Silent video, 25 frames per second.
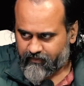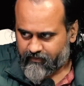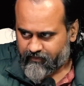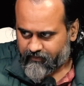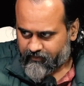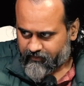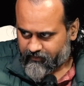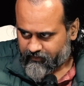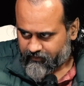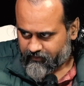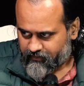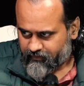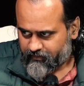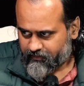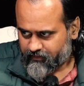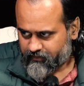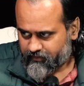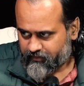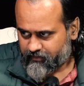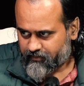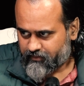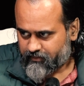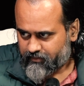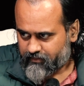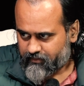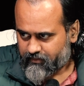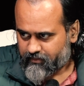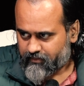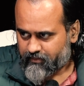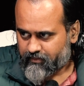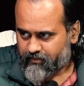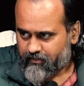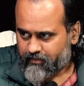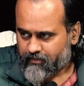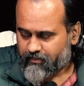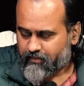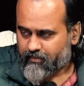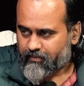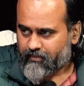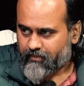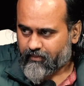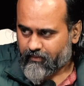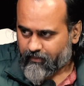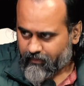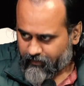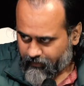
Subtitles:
(silence)